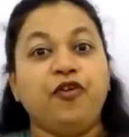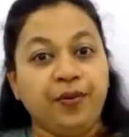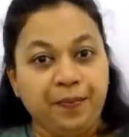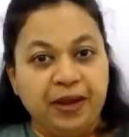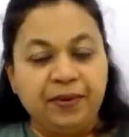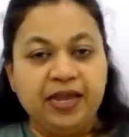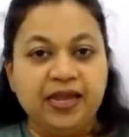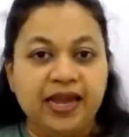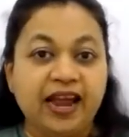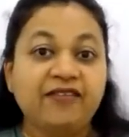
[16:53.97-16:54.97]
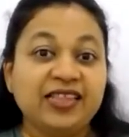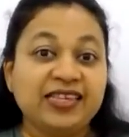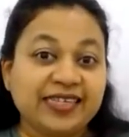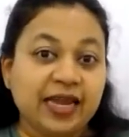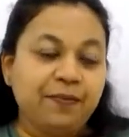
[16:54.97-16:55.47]
for a baby. And when
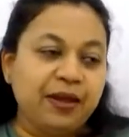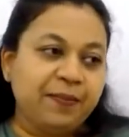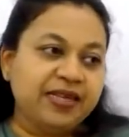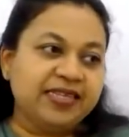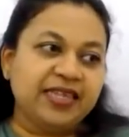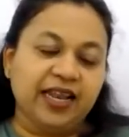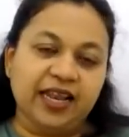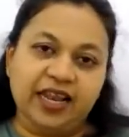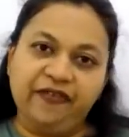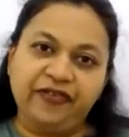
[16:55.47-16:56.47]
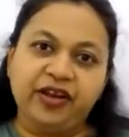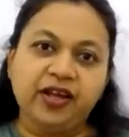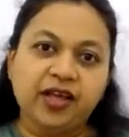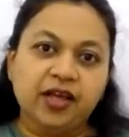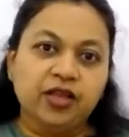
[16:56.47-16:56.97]
the same baby is in the lift,
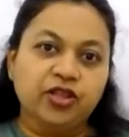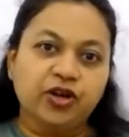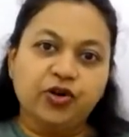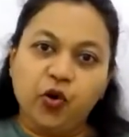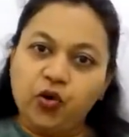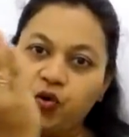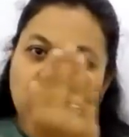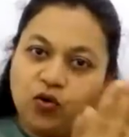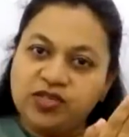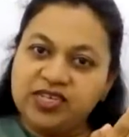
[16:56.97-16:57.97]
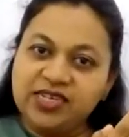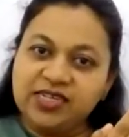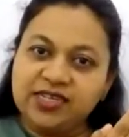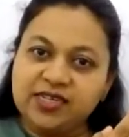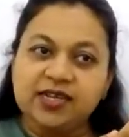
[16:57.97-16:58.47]
the door
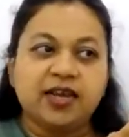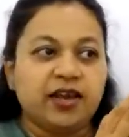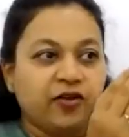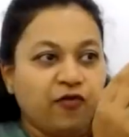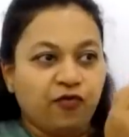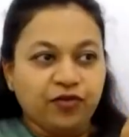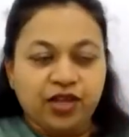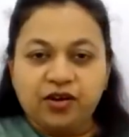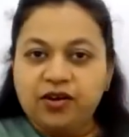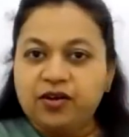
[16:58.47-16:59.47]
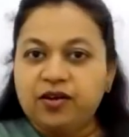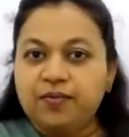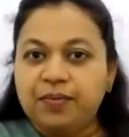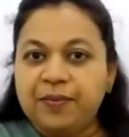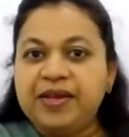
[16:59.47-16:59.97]
closes,
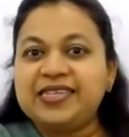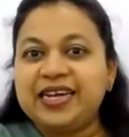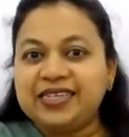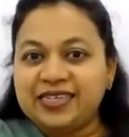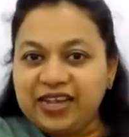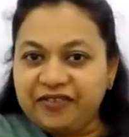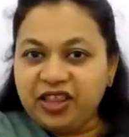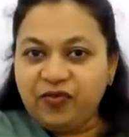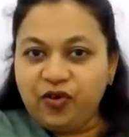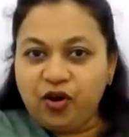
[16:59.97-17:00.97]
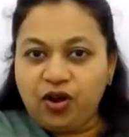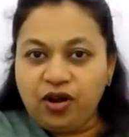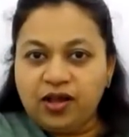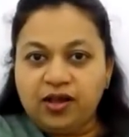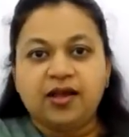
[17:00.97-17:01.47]
the baby is at 7th
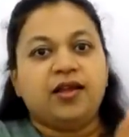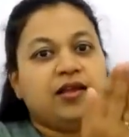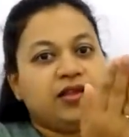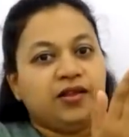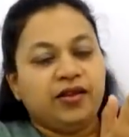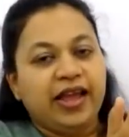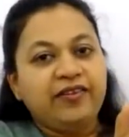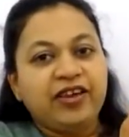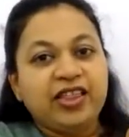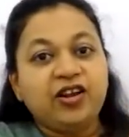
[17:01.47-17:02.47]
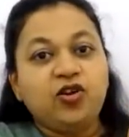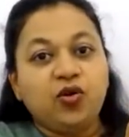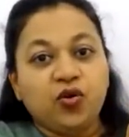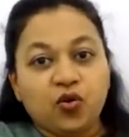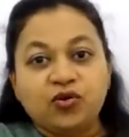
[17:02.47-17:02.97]
floor, and when the
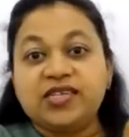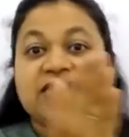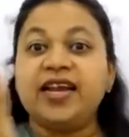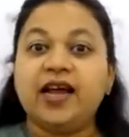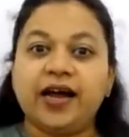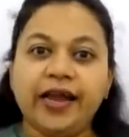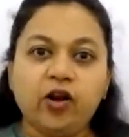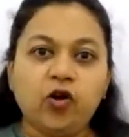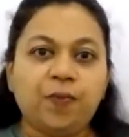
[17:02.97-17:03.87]
door closes and again